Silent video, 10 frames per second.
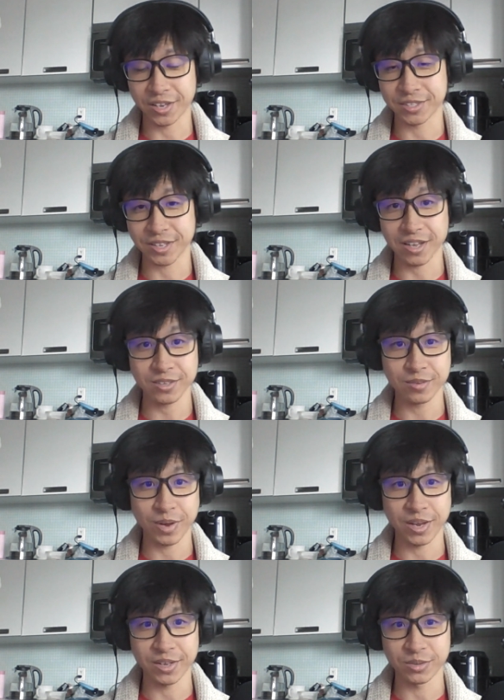I started
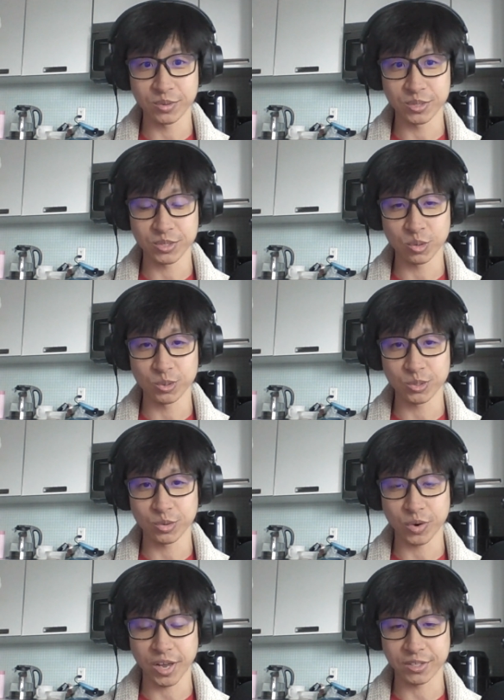mining was
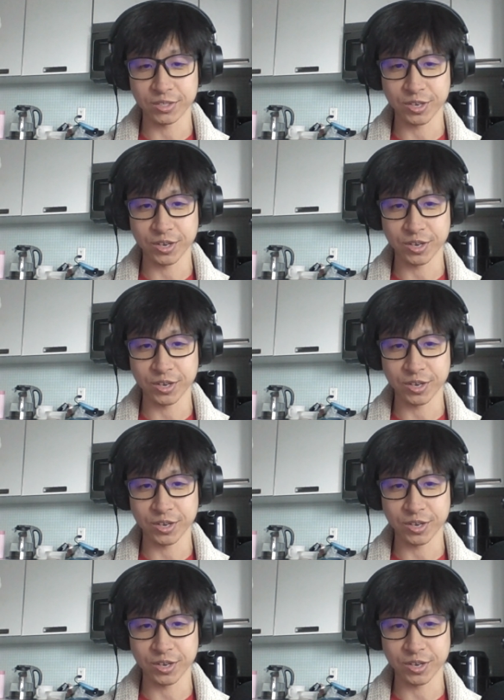also as